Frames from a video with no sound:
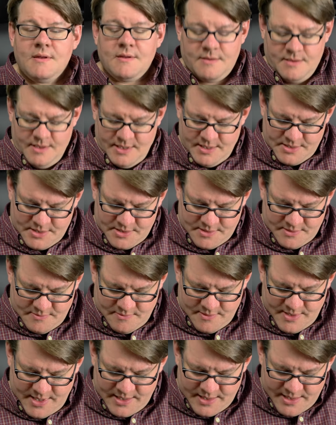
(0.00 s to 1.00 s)
it's
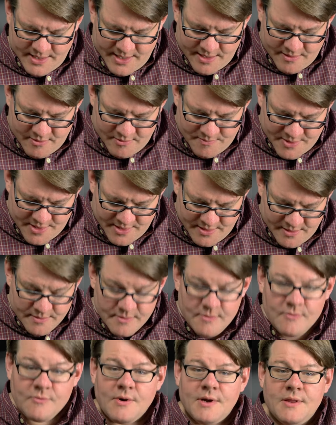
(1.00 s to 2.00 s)
right now
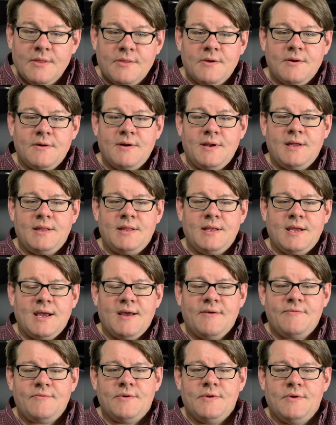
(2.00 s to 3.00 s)
about 1.30 in the
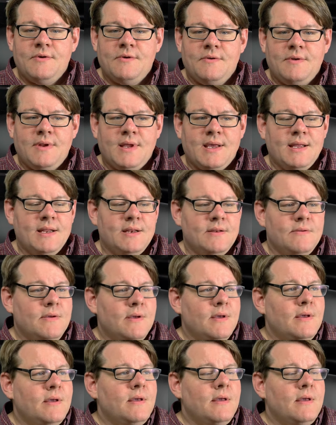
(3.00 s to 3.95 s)
afternoon, and